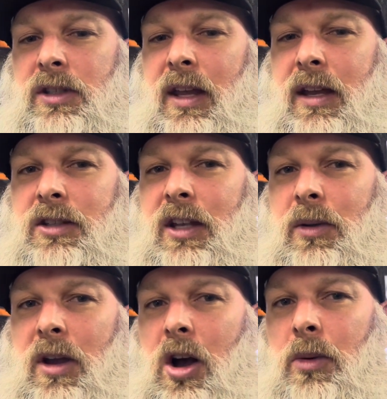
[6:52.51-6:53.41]
and like I say,
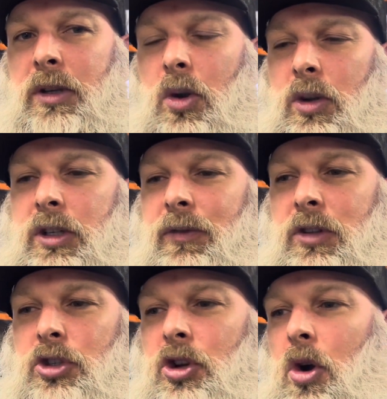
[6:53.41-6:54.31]
we all would go to
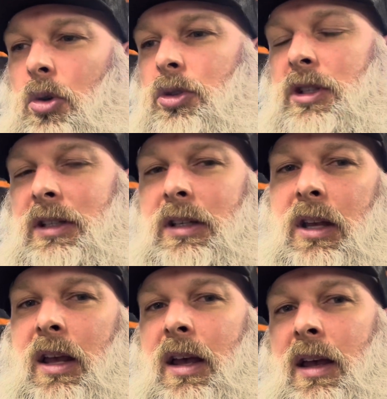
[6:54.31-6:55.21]
different shows and
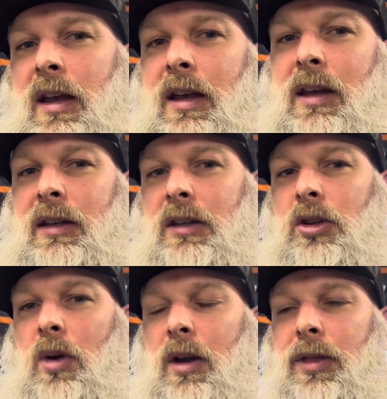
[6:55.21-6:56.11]

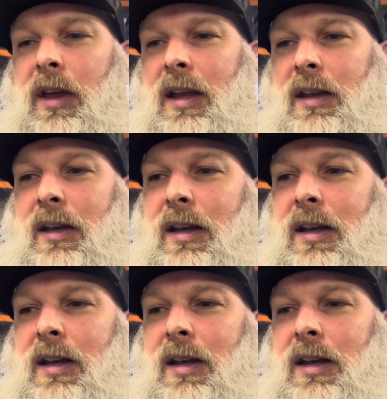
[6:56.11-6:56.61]
do our thing.